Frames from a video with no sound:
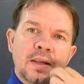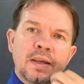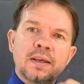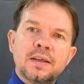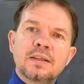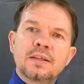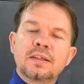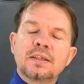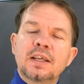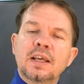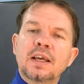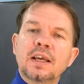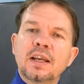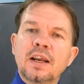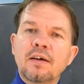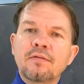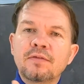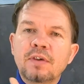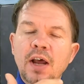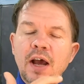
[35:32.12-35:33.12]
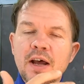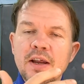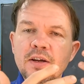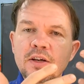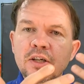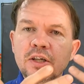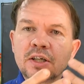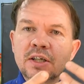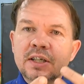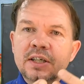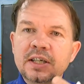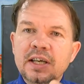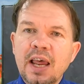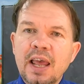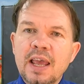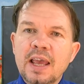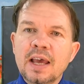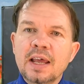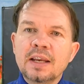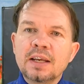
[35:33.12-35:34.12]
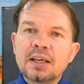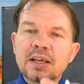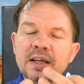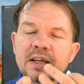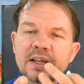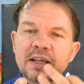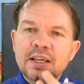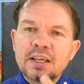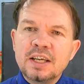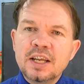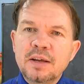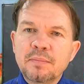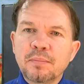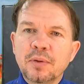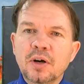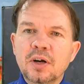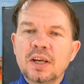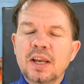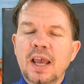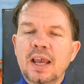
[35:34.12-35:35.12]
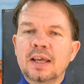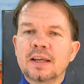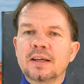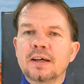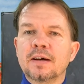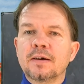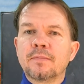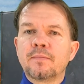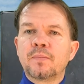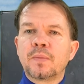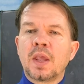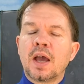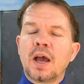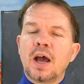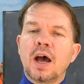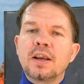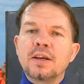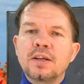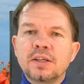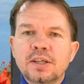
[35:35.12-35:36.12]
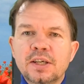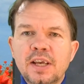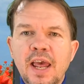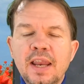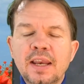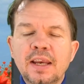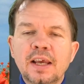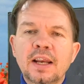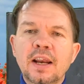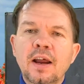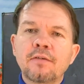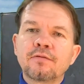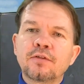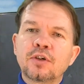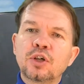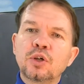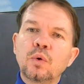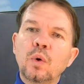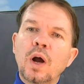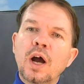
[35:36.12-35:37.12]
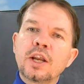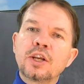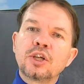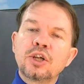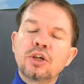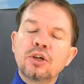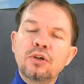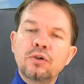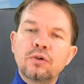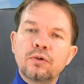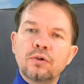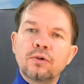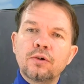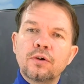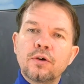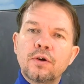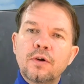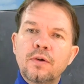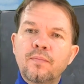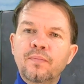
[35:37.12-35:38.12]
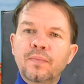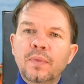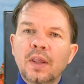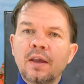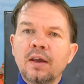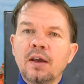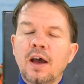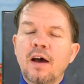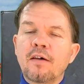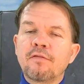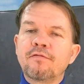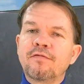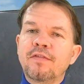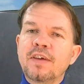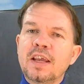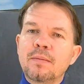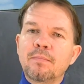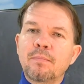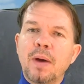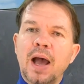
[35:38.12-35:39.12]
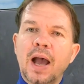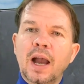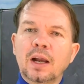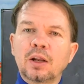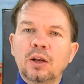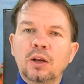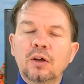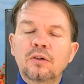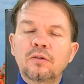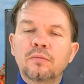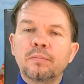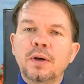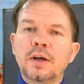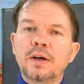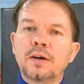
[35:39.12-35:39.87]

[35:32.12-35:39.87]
seeing enough to understand deeper data, understanding enough to attune, a feedback loop,